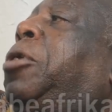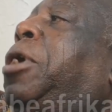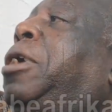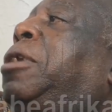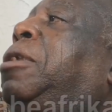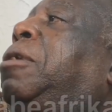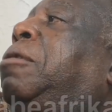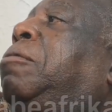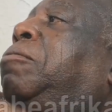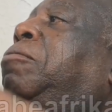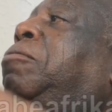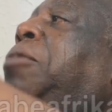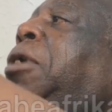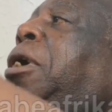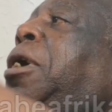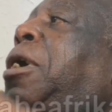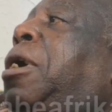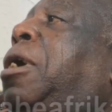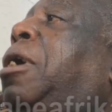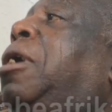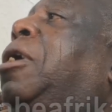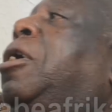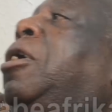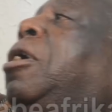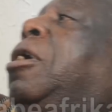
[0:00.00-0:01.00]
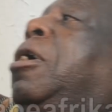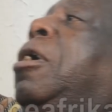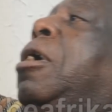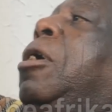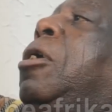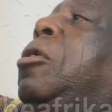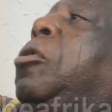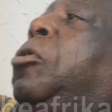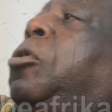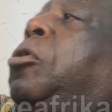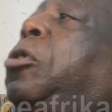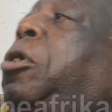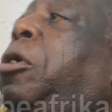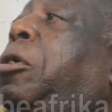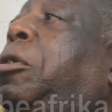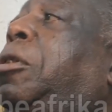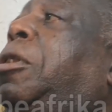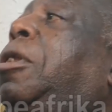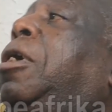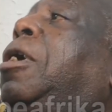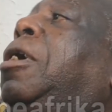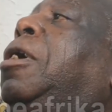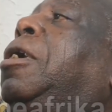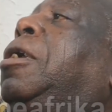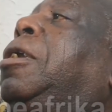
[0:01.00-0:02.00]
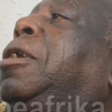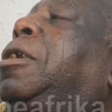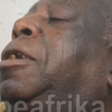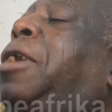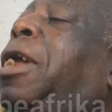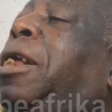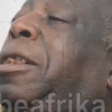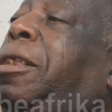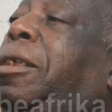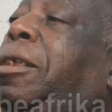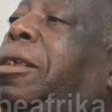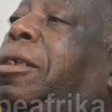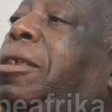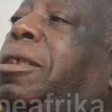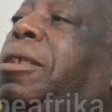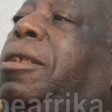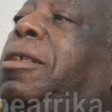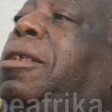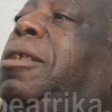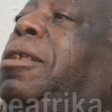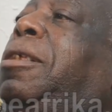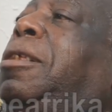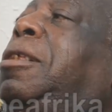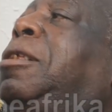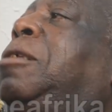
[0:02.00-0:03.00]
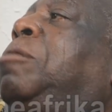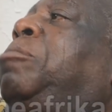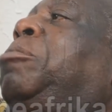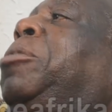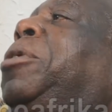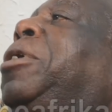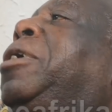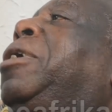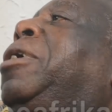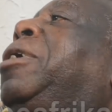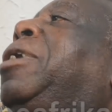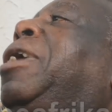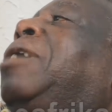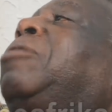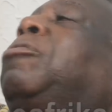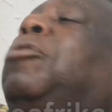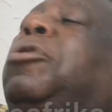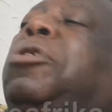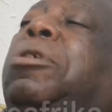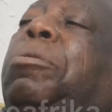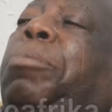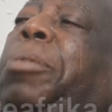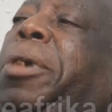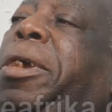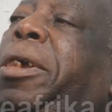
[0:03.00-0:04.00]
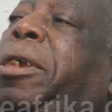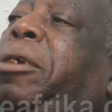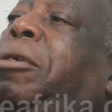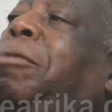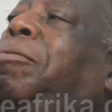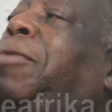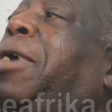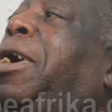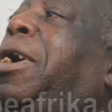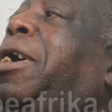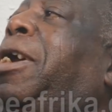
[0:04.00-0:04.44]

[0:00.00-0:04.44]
Progressive Union. That was the beginning of